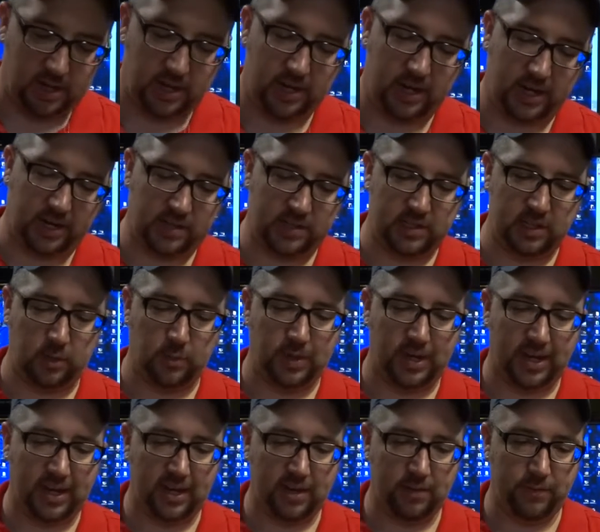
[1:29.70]
Next thing
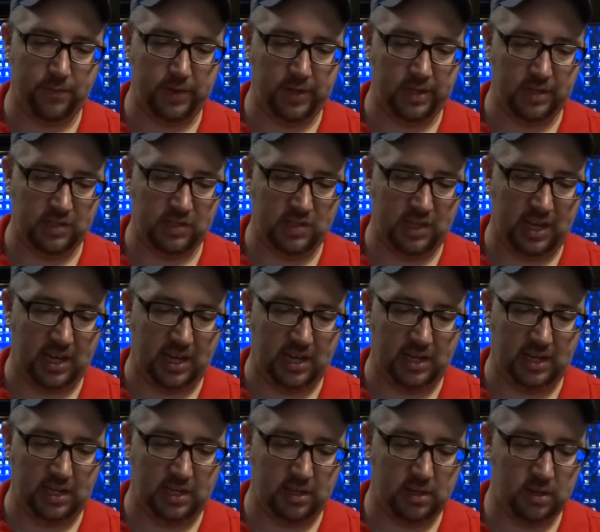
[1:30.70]
we have is
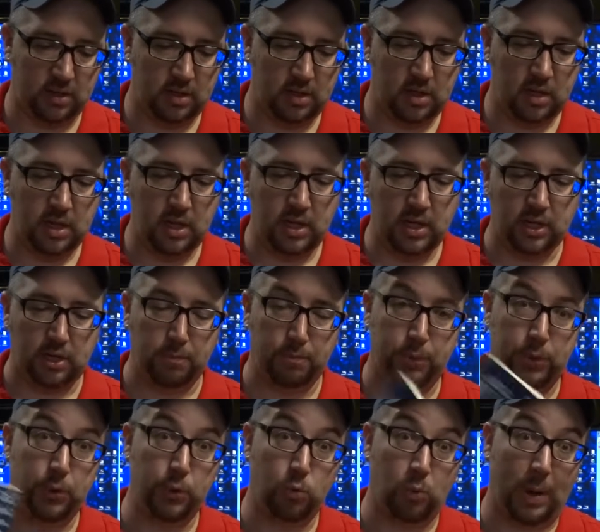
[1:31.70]
a
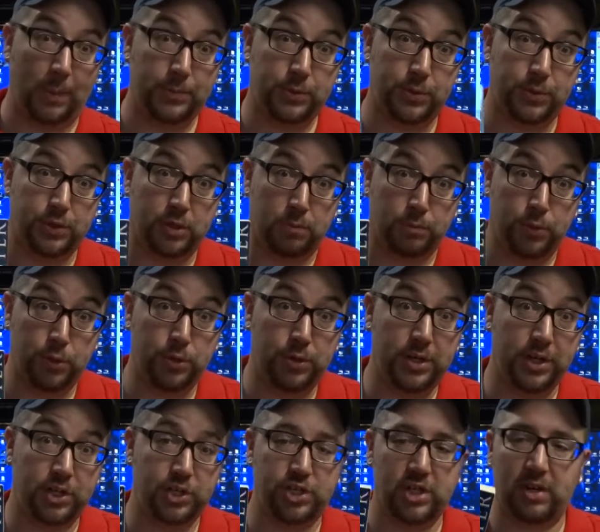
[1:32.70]
Webster's Computer
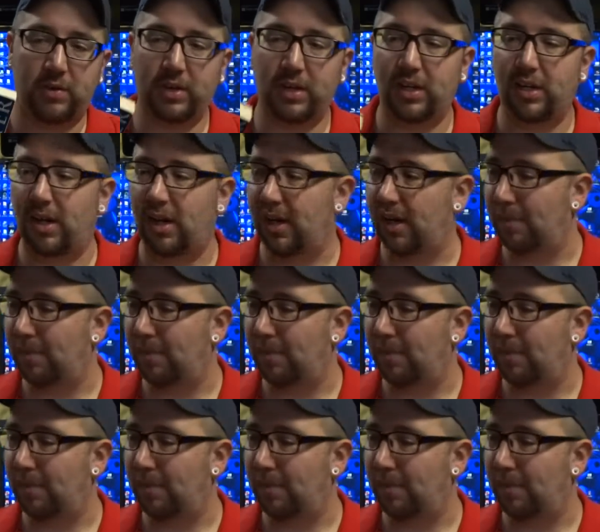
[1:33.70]
Dictionary.